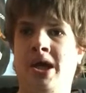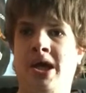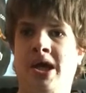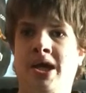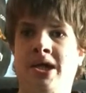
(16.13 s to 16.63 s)

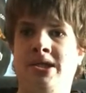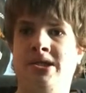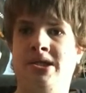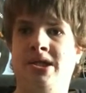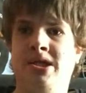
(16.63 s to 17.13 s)

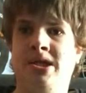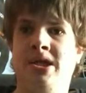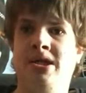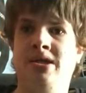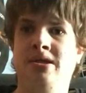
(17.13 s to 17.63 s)
and
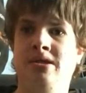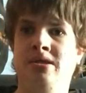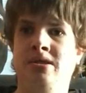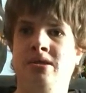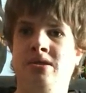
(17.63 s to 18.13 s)
uh,
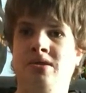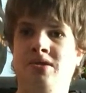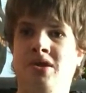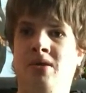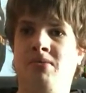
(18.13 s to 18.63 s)

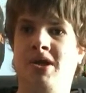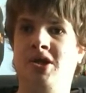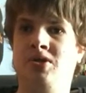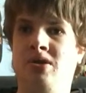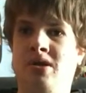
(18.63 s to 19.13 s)
so I'm
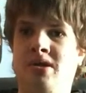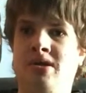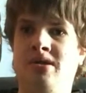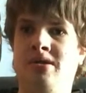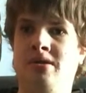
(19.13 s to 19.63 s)
going to try
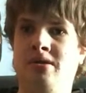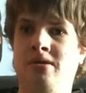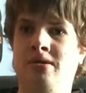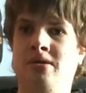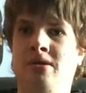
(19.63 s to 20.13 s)
and
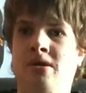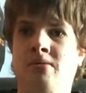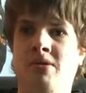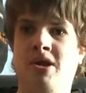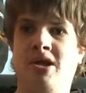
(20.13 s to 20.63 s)

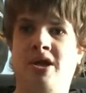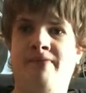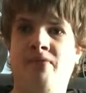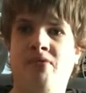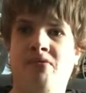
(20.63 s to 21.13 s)
I'm going to
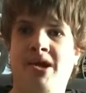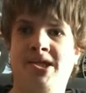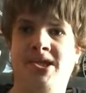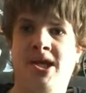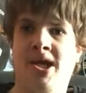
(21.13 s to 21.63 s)
cover all
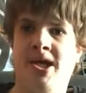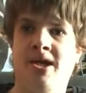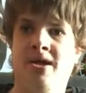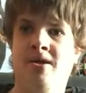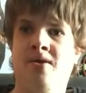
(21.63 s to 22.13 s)
that
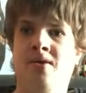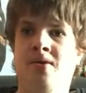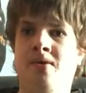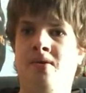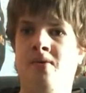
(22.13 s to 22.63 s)
today.
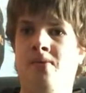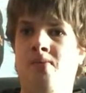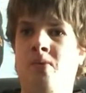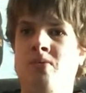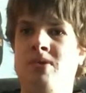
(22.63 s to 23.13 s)

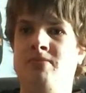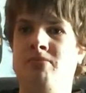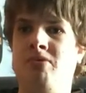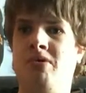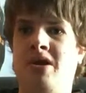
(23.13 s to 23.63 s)
Rule
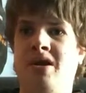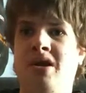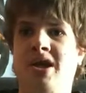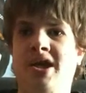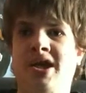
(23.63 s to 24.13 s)
number
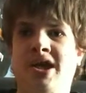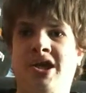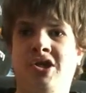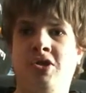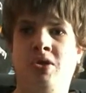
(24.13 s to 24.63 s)
one
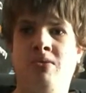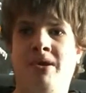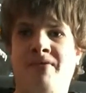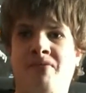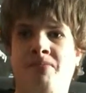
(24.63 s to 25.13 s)
is you do
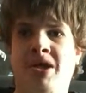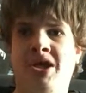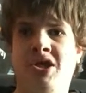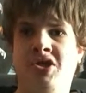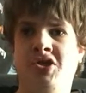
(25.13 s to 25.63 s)
have to
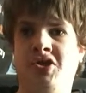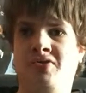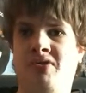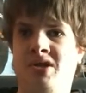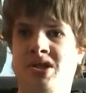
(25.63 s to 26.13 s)
be
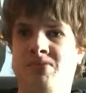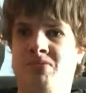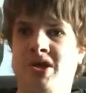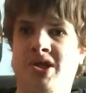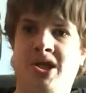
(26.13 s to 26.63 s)
subscribed to my